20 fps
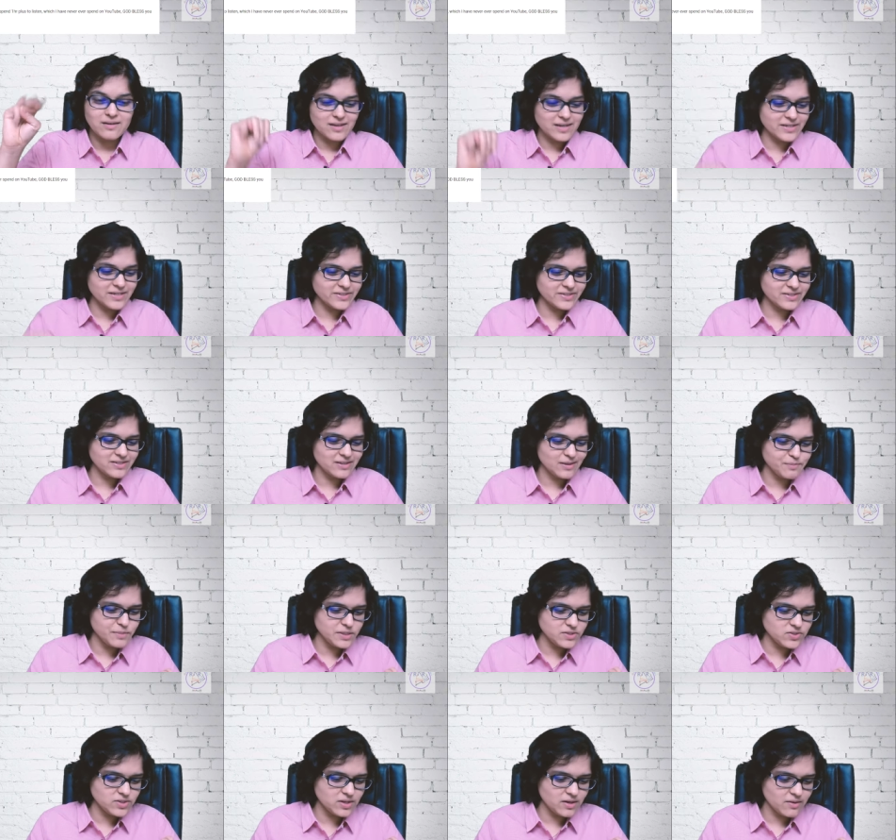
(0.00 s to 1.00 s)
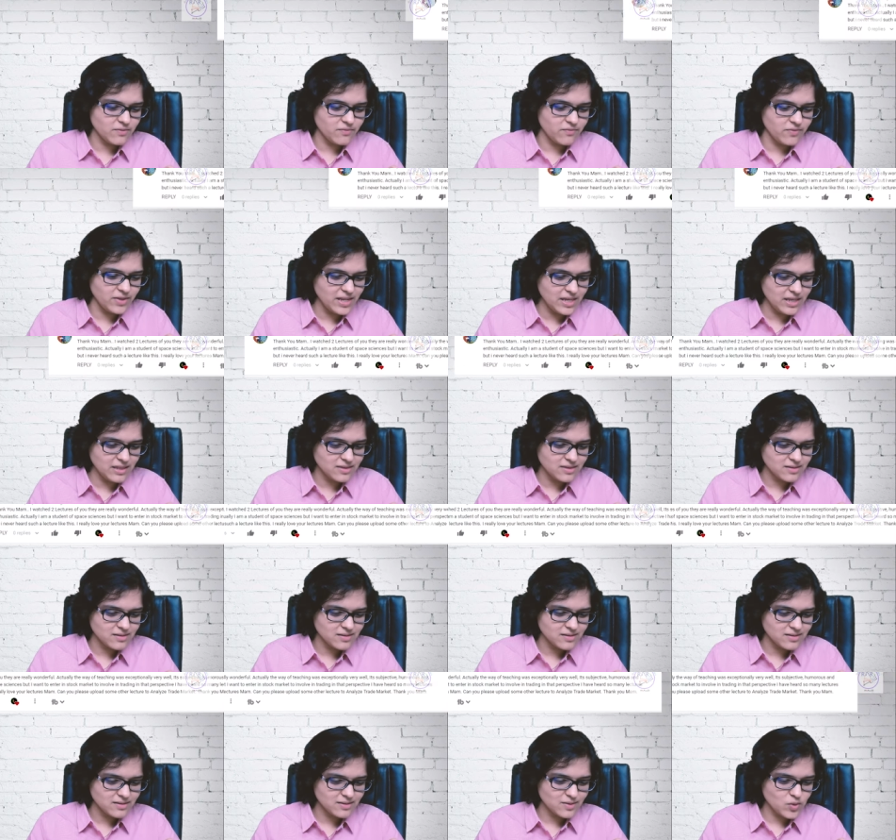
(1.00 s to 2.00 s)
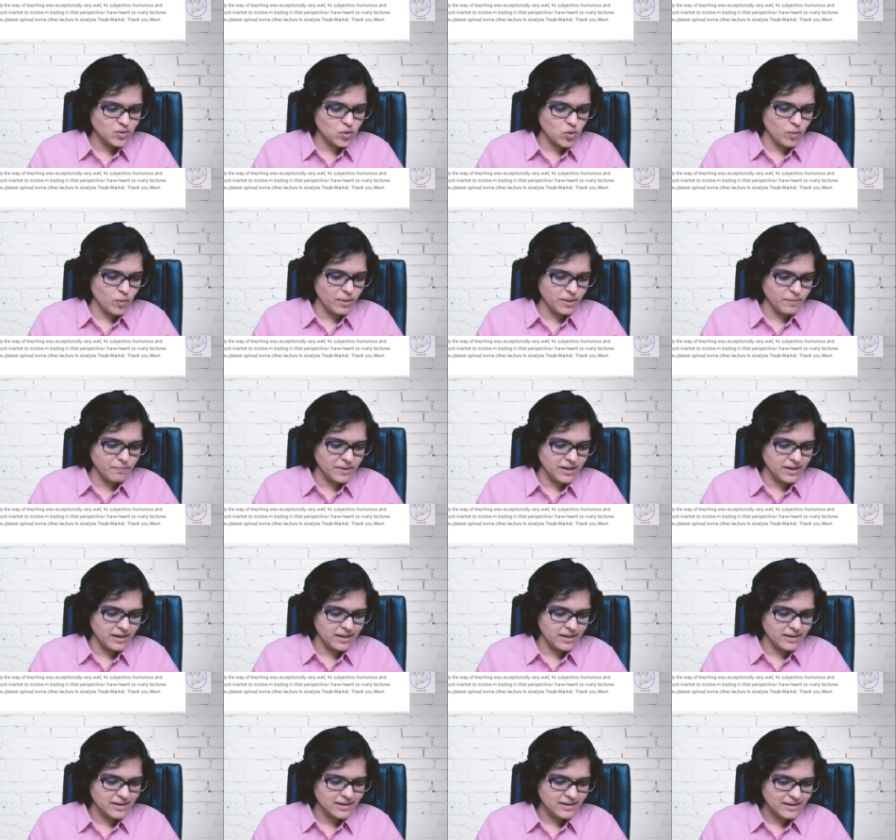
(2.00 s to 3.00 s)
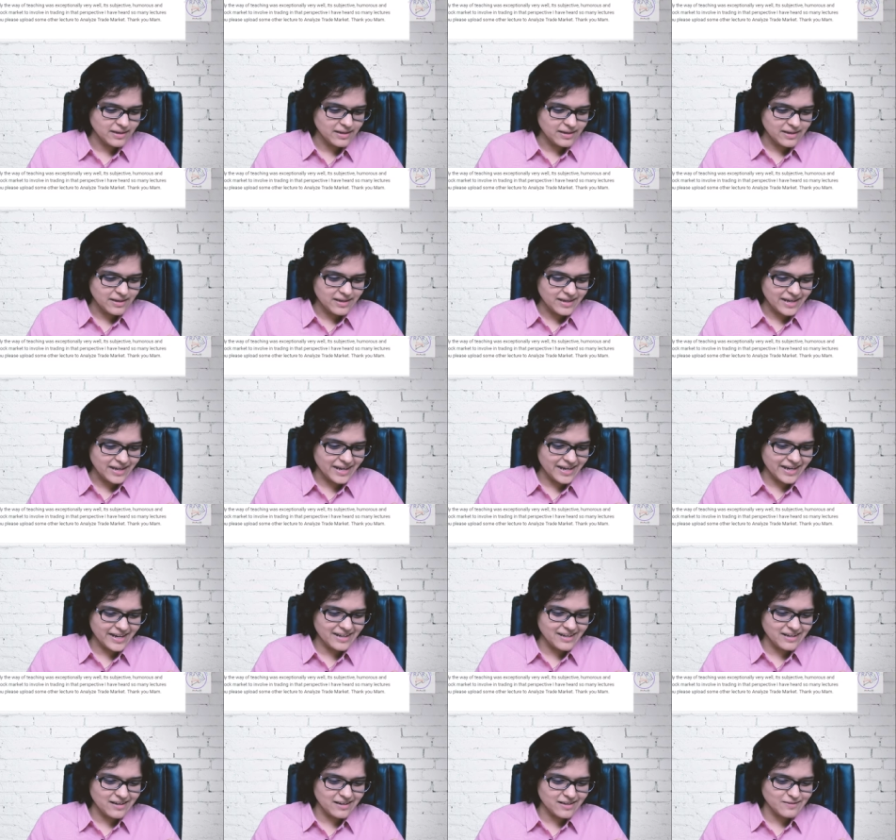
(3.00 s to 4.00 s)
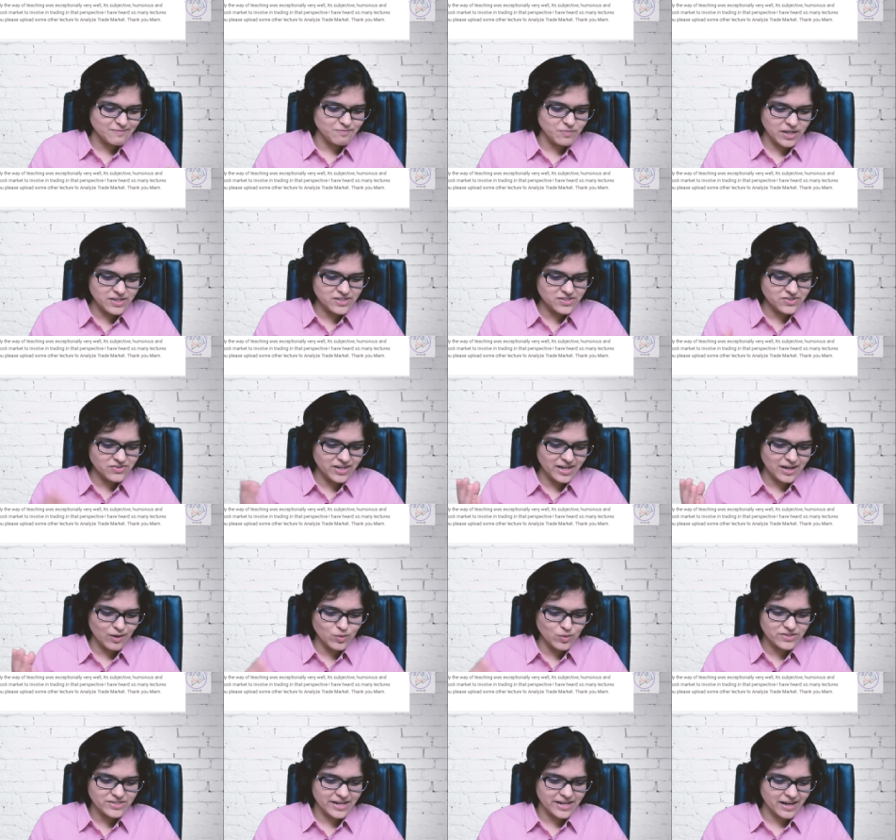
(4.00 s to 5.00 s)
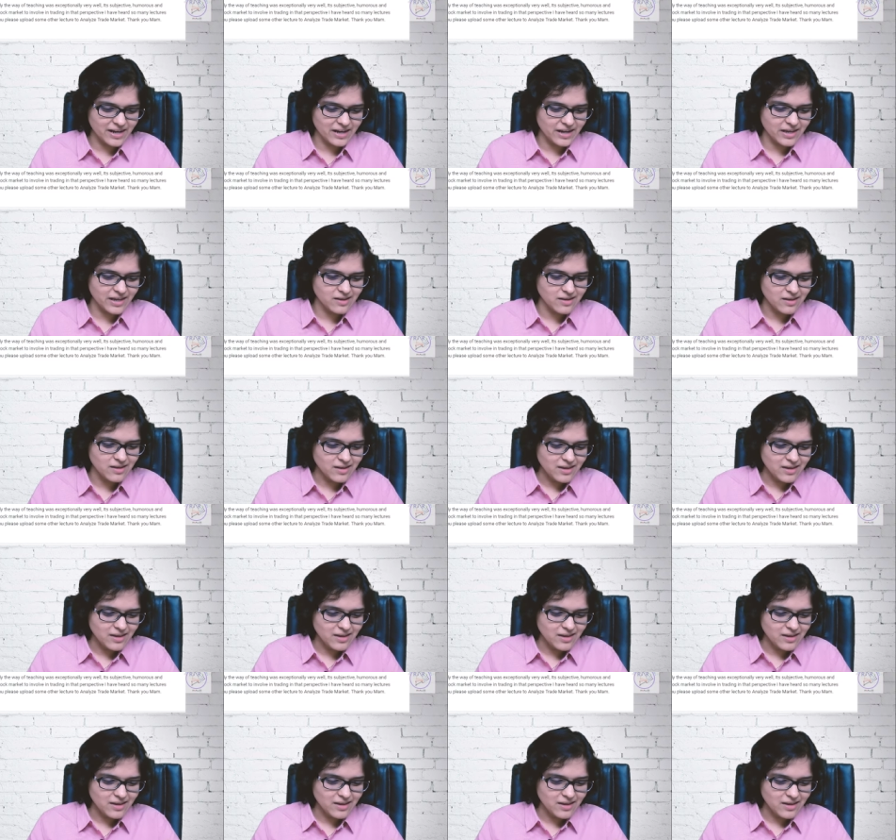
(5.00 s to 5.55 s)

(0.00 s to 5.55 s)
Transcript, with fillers: is Mister Vineet Kumanpalli, and uh, I'll just read out the second line.